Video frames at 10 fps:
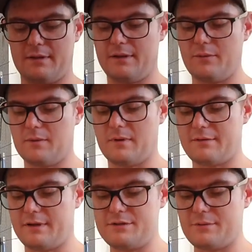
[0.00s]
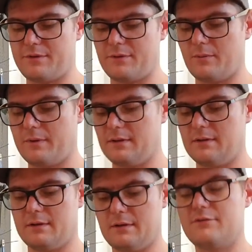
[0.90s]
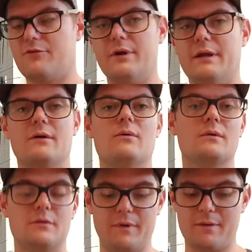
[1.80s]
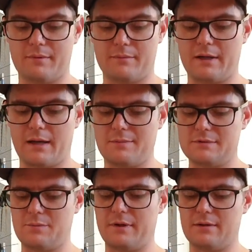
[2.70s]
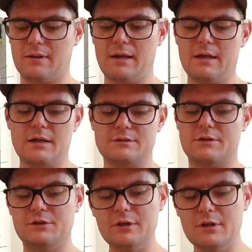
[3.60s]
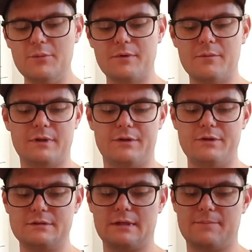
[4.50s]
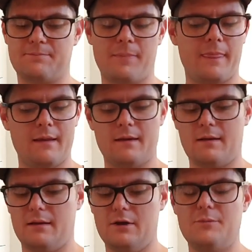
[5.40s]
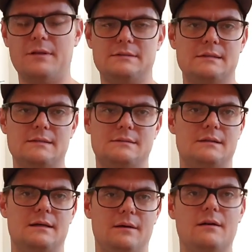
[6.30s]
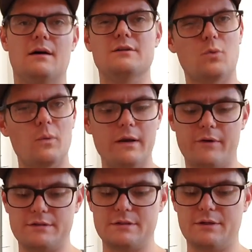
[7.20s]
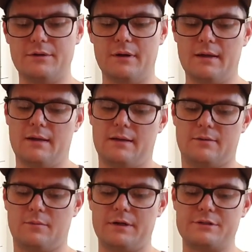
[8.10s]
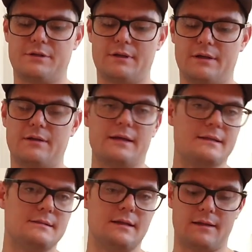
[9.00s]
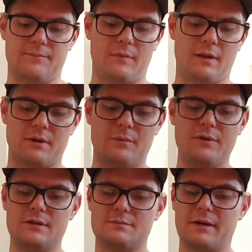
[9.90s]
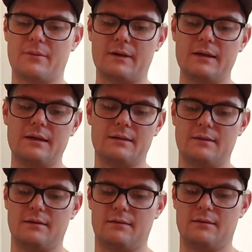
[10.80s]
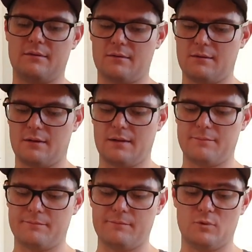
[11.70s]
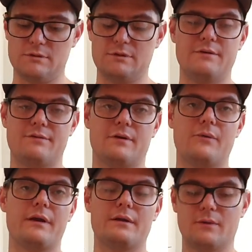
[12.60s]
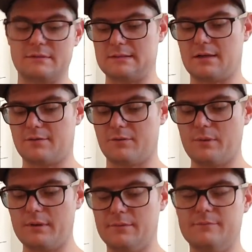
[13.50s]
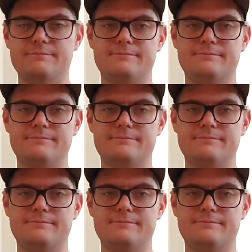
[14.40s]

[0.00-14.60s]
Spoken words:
Then you will have an issue with your wheel not freeing or not being able to pedal. So do lube them, but use a lube that's just a nice oily residue that will make sure they don't get sticky. I'm going to put this back quickly, and then we'll see if the creaking noise is out of the wheel.